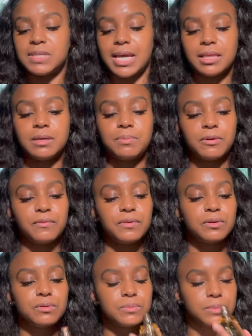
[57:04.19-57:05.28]
daily
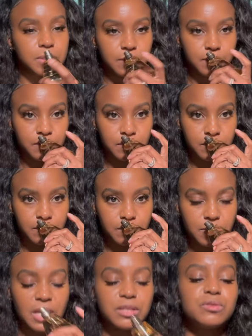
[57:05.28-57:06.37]
perfumes
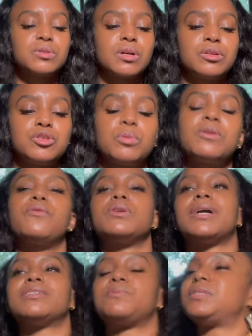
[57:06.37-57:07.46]
and this was only $24, but